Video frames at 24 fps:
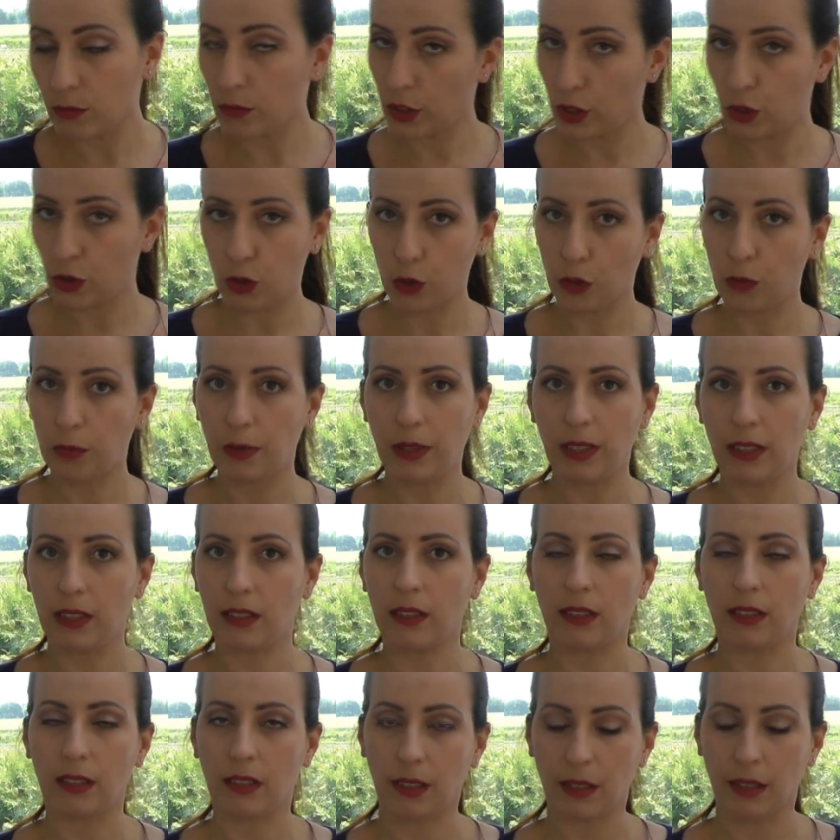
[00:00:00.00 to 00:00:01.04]
it should
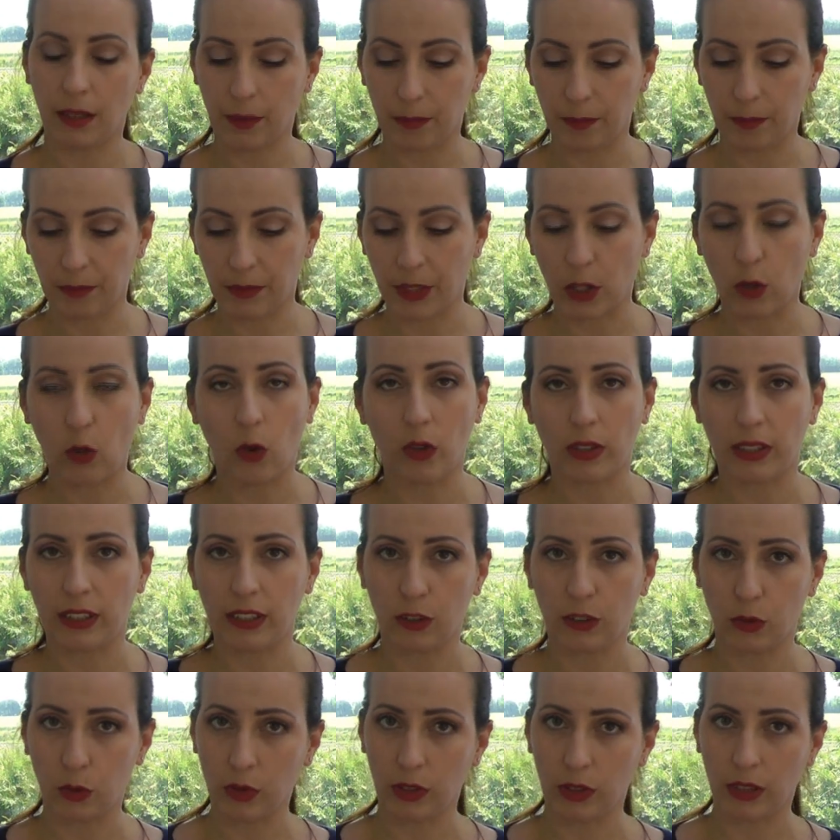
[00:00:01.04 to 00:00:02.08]
be
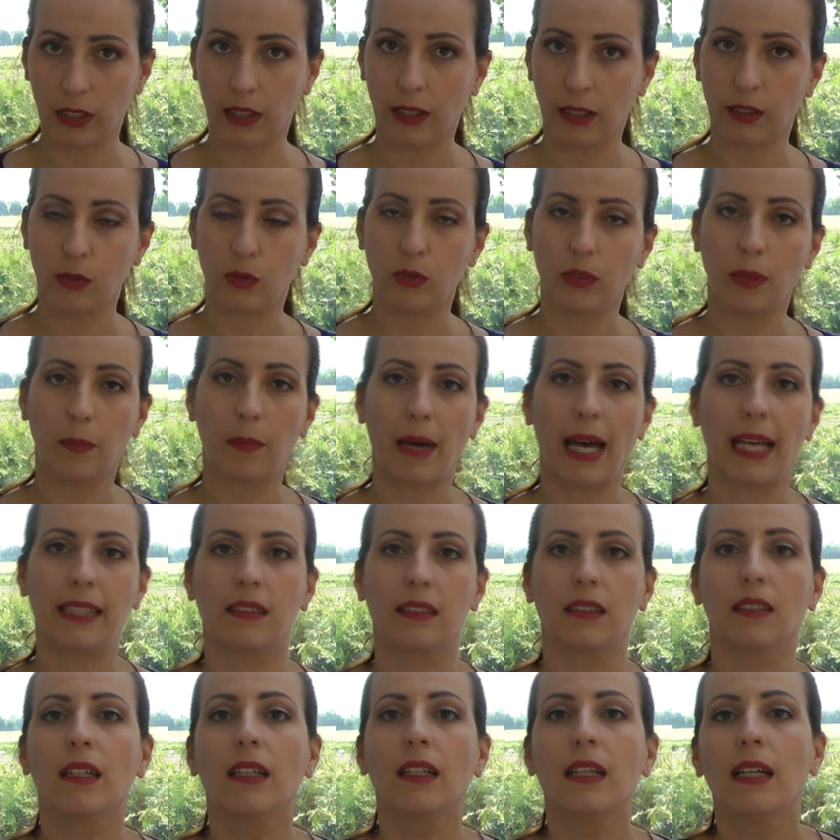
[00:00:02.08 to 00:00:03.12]
according to the
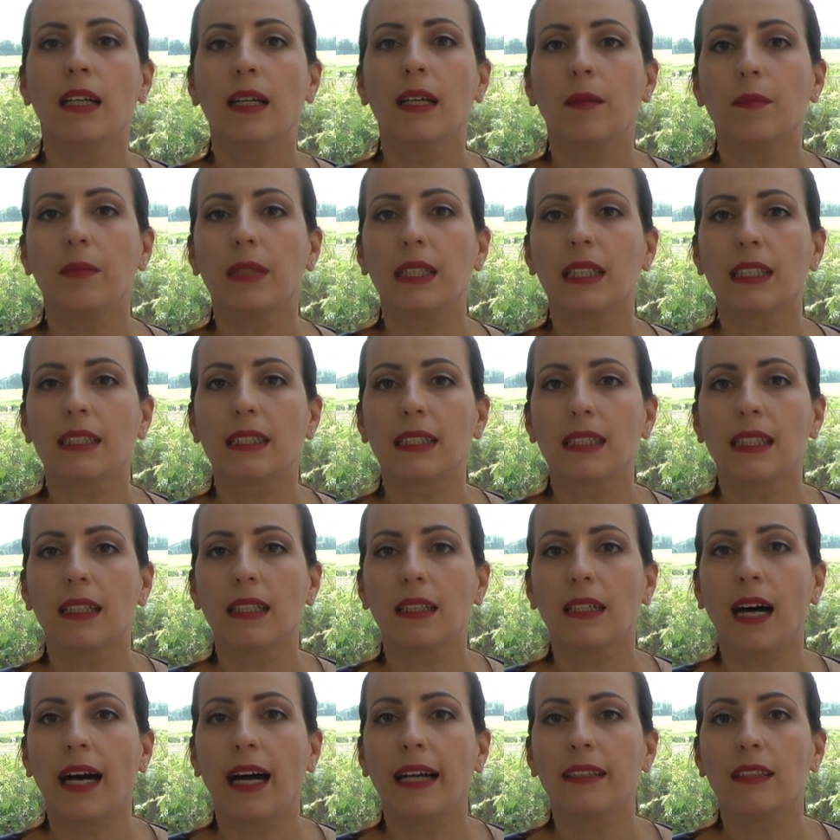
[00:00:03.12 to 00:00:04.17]
pattern, because
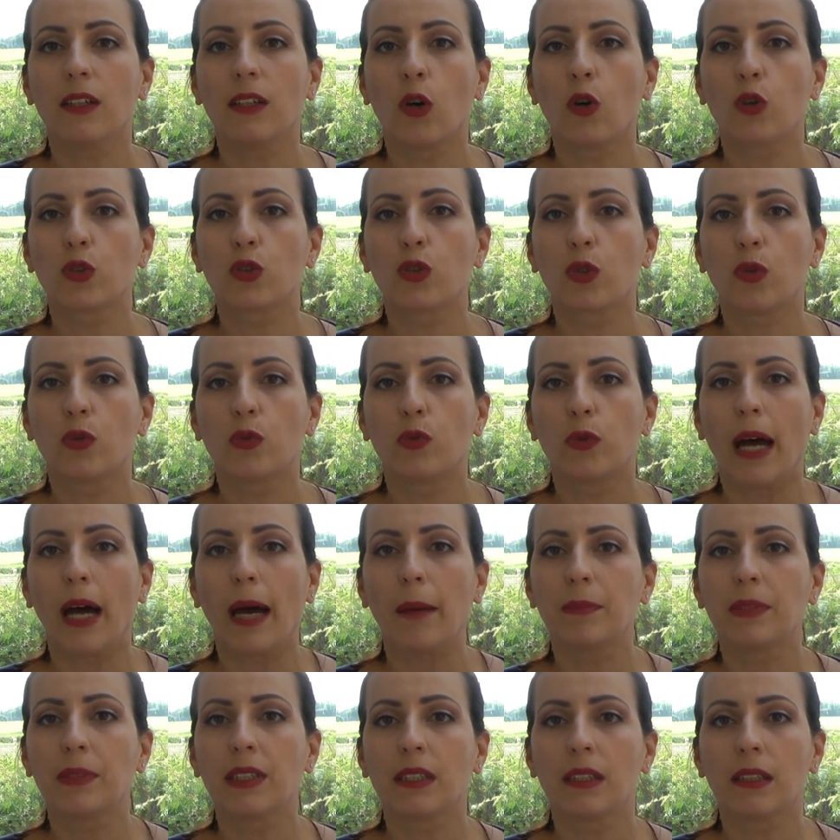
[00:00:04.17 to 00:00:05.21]
I also
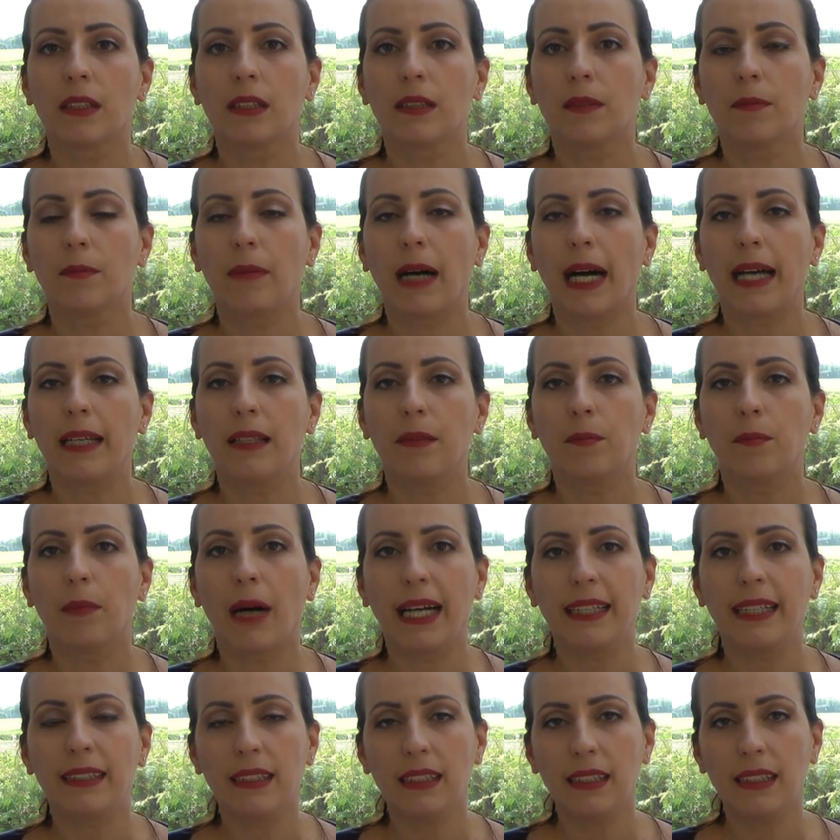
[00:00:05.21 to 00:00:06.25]
wrapped my
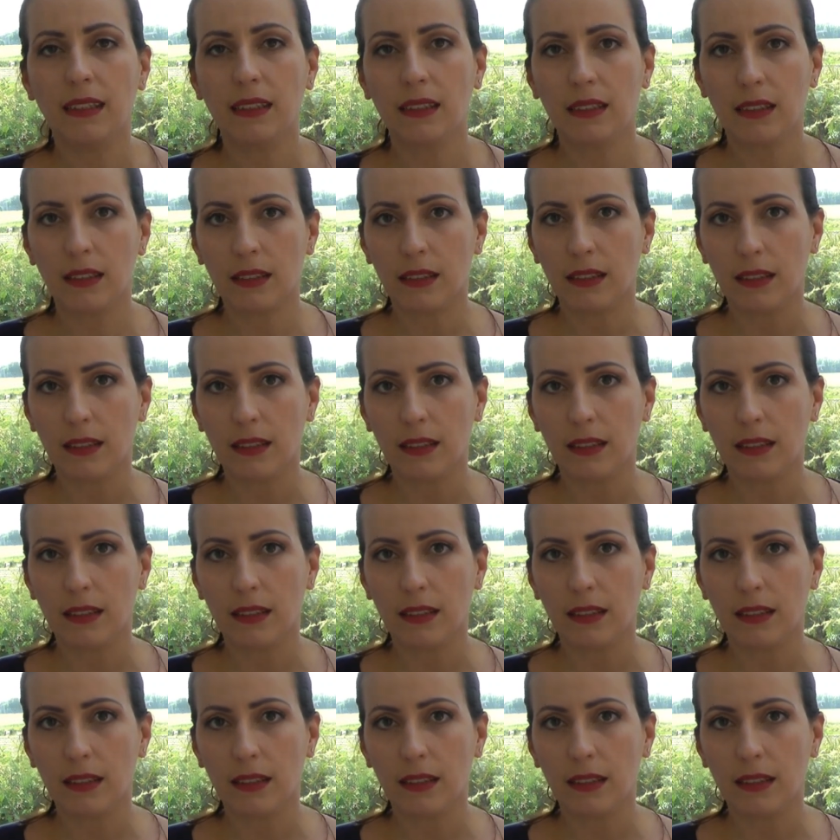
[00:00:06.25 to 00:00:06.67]
binding